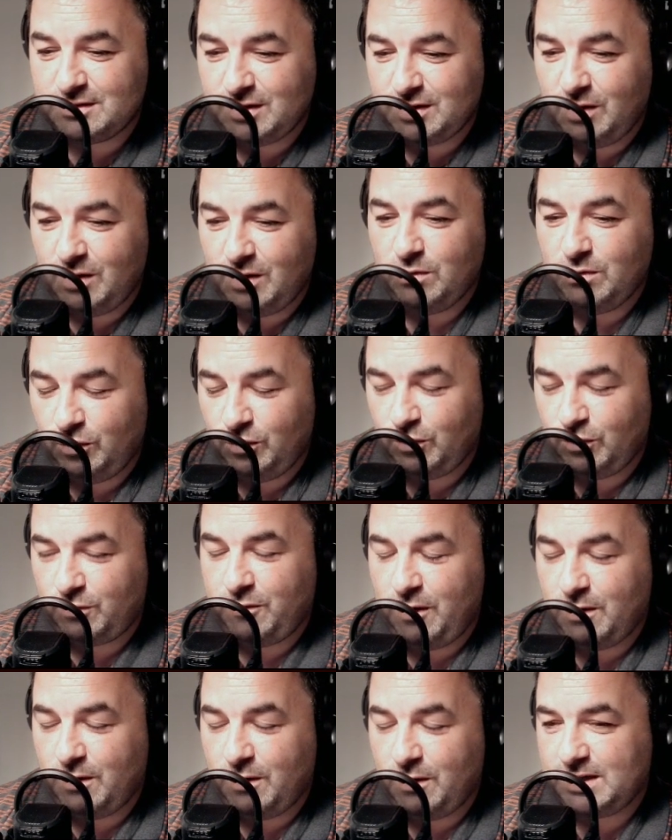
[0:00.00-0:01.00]
So look
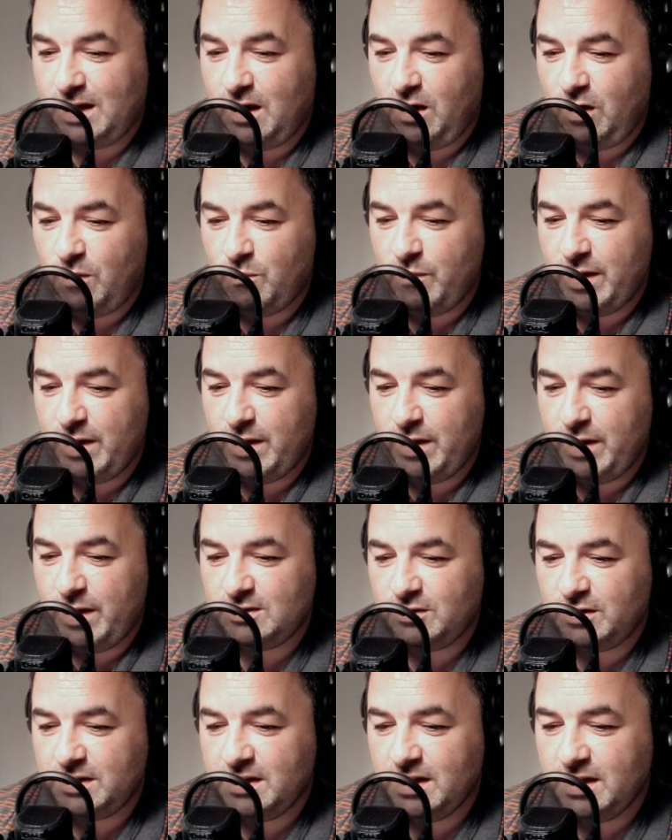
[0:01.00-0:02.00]
forward to that on Wednesday
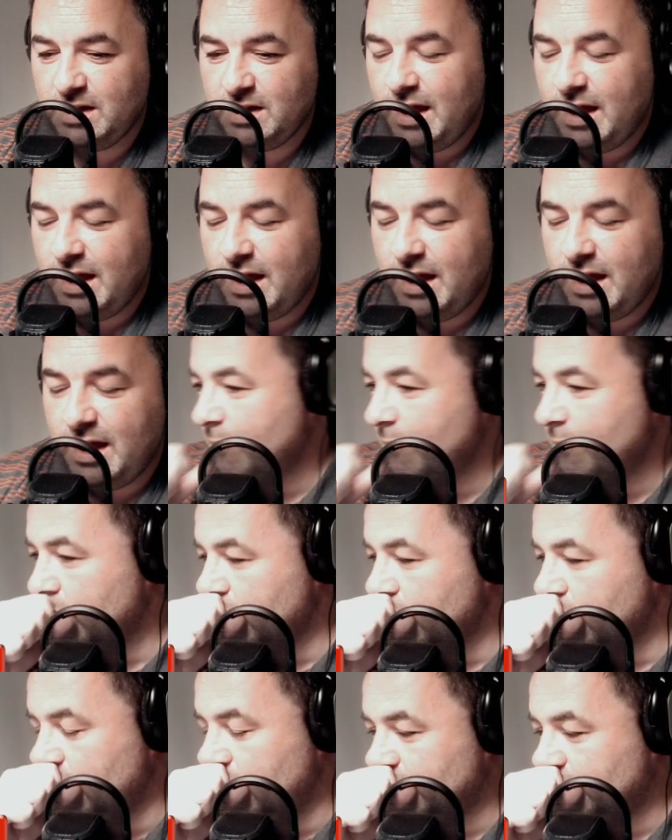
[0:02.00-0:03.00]
night.
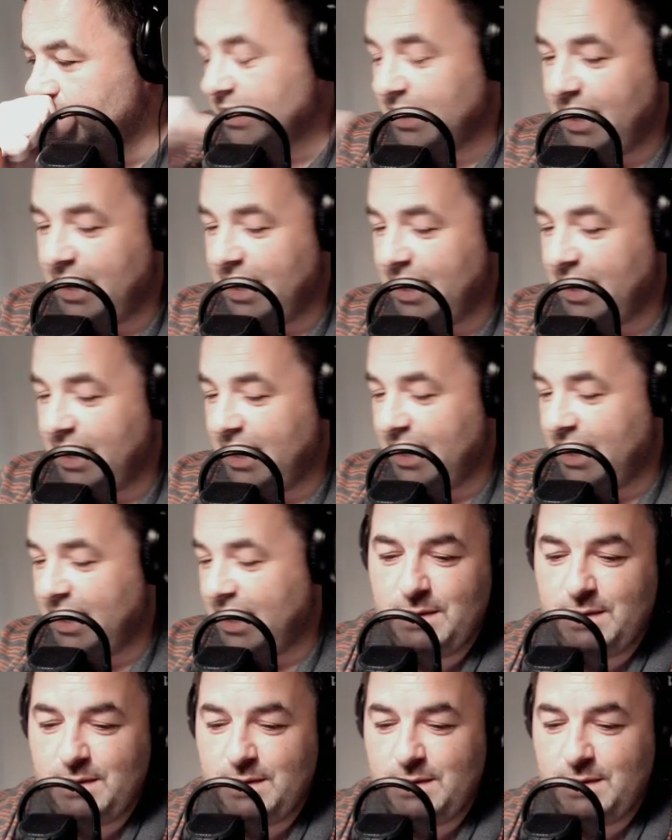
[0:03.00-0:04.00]
The last one
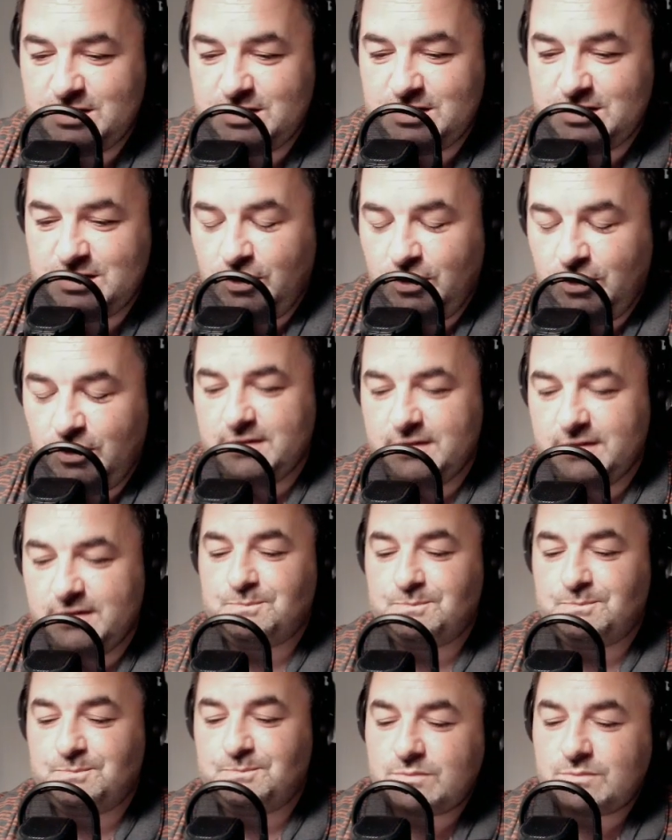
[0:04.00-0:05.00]
is Manchester United,
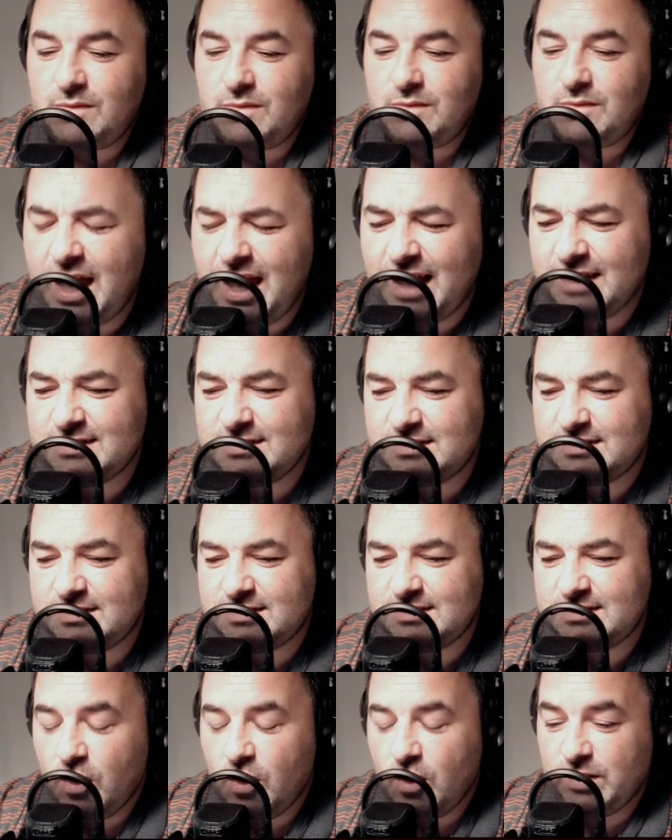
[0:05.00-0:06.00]
and
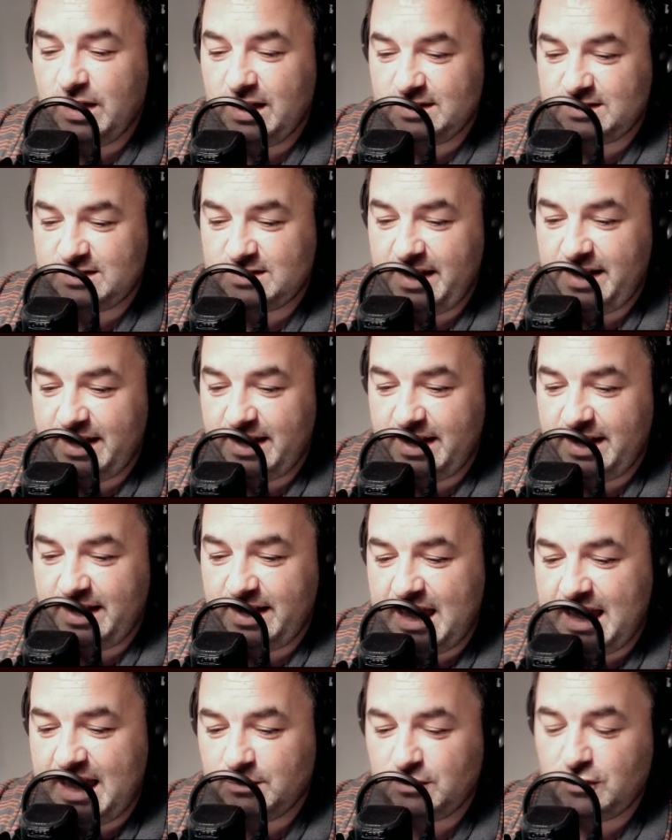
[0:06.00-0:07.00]
it's our next
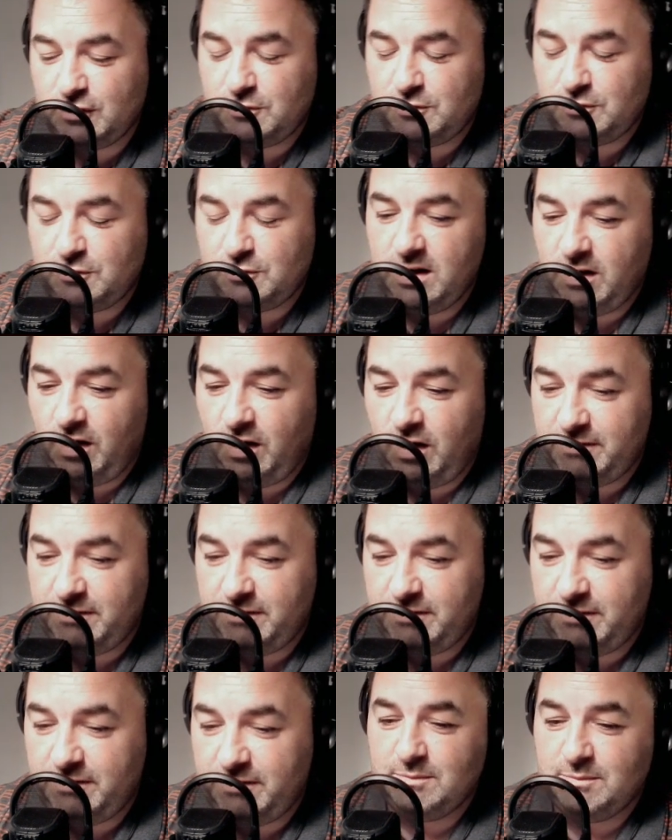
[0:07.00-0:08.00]
game. I've
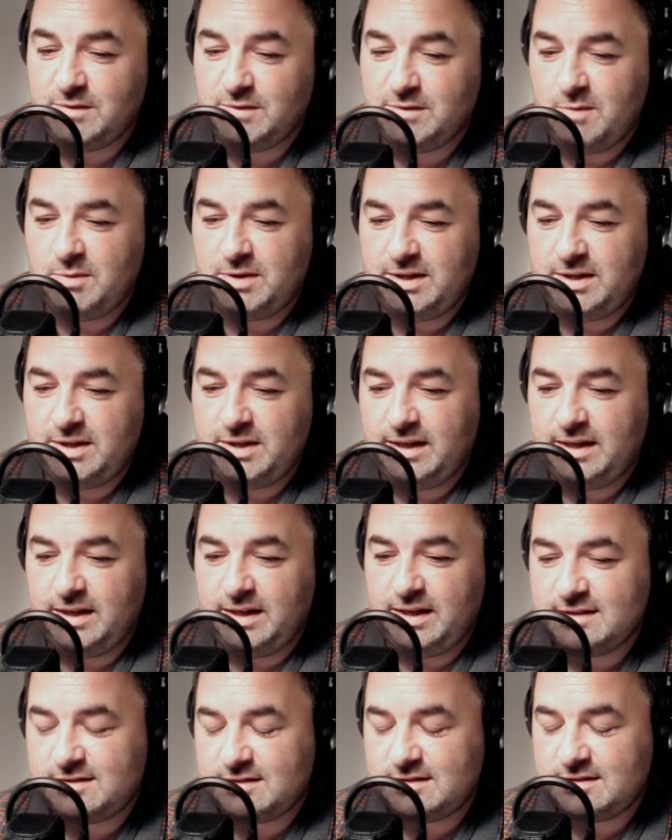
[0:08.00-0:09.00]
left them deliberately to
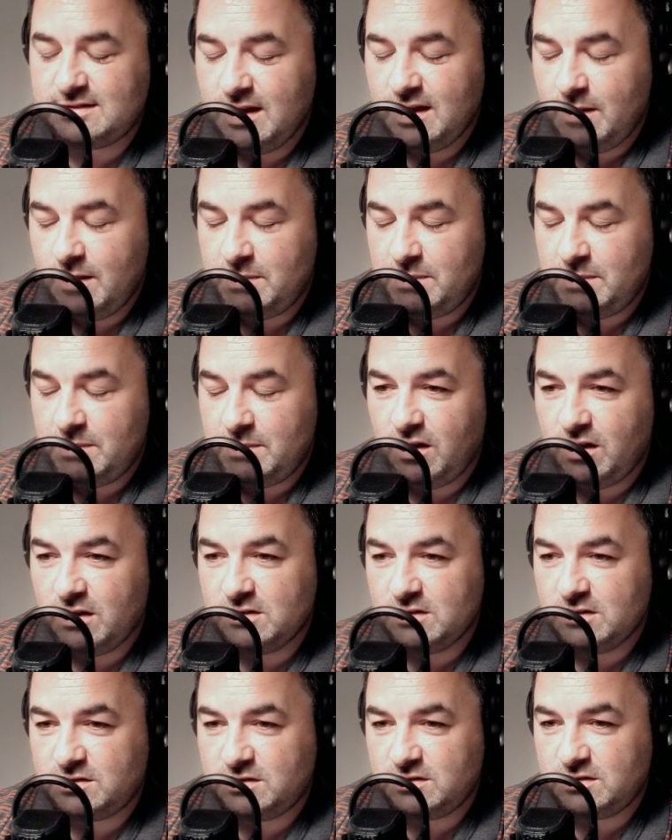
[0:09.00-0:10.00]
last
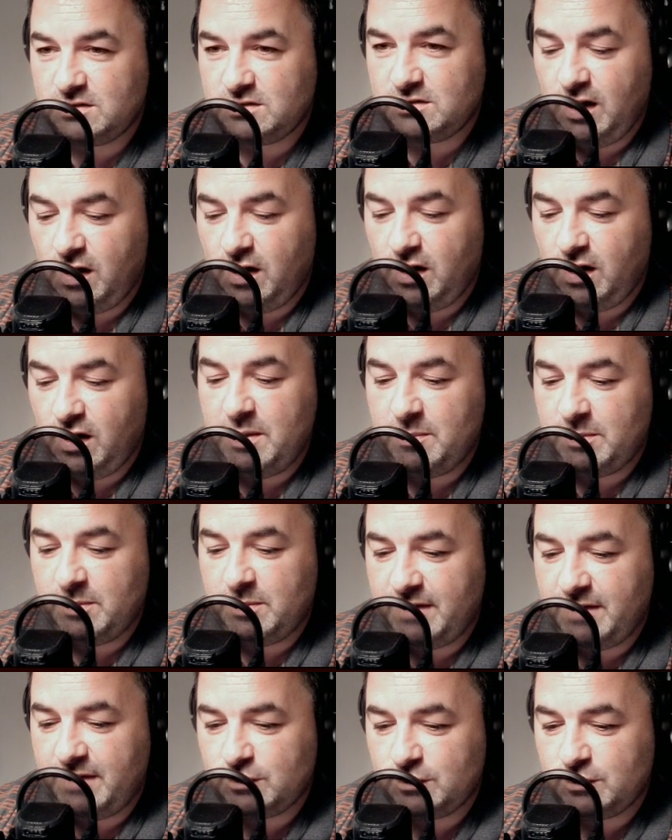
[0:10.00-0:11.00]
because a lot of people
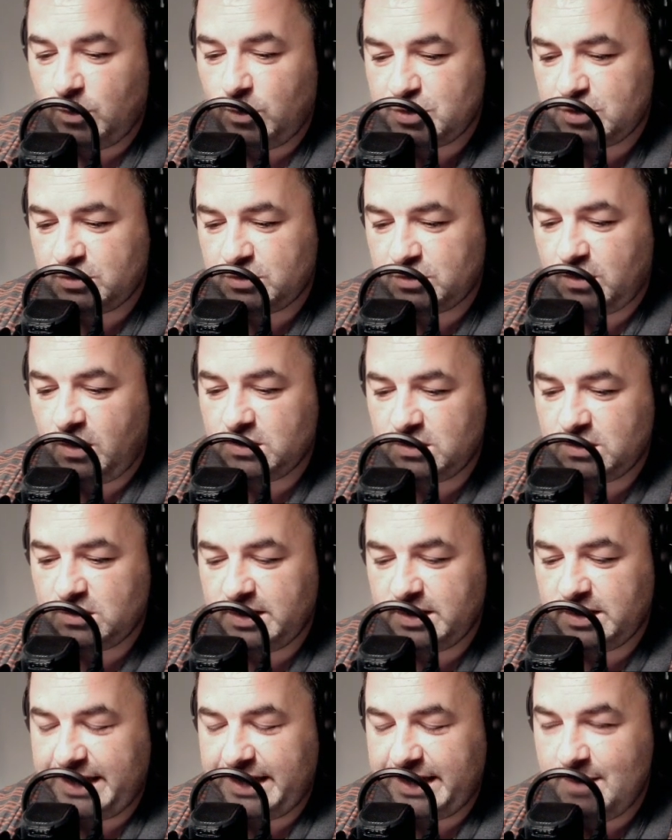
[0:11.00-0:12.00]
have asked what's your thoughts on
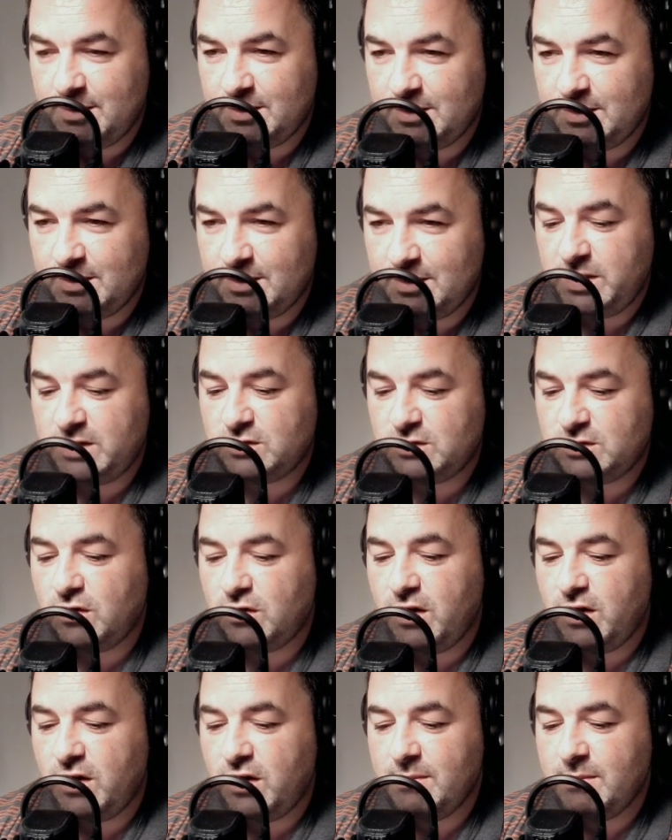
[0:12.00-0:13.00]
the game in 2 weeks'
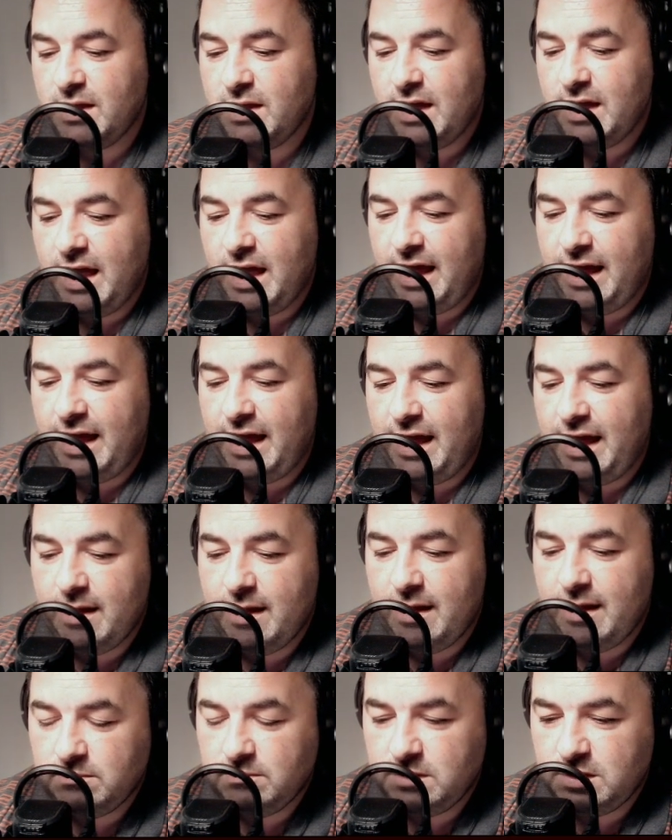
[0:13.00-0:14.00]
time.
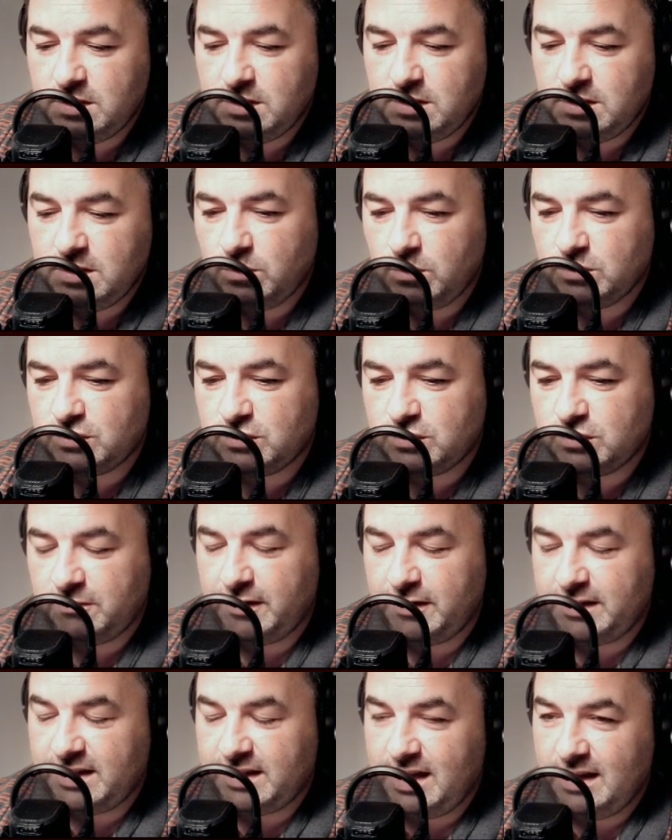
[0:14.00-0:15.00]
Stuff
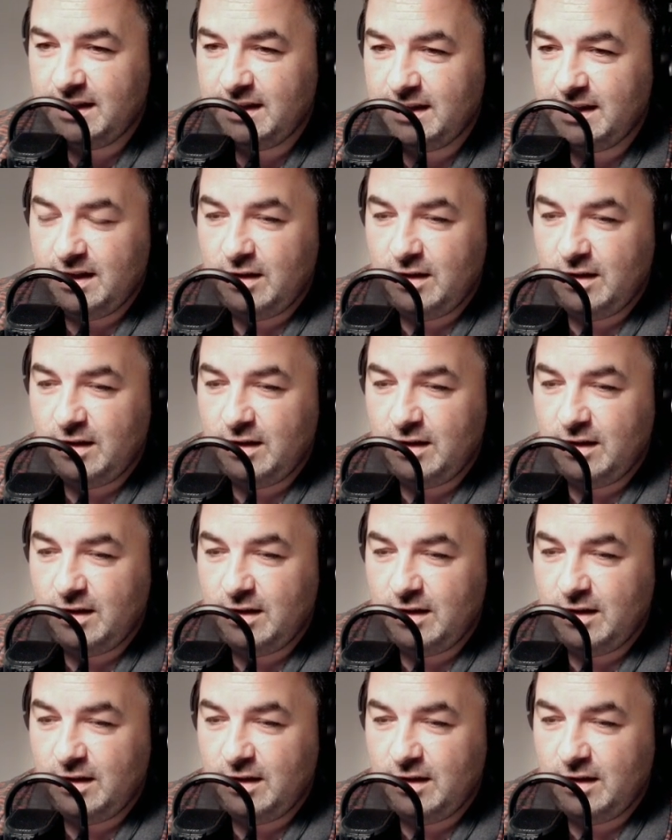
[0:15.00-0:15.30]
like that.